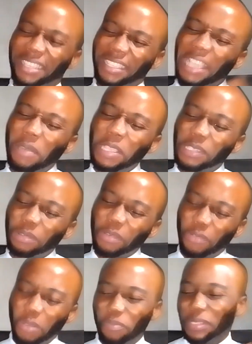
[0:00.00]
Yeah, when you talk
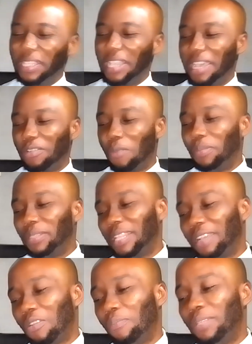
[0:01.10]
of computer is
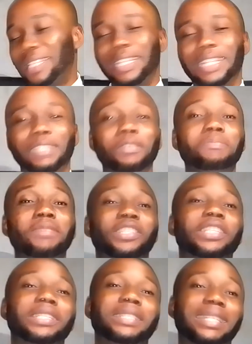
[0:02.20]
an electronic
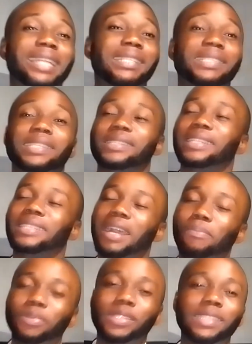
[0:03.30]
machine that assess
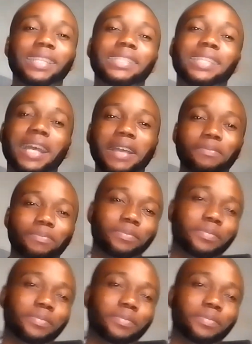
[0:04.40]
data, process data,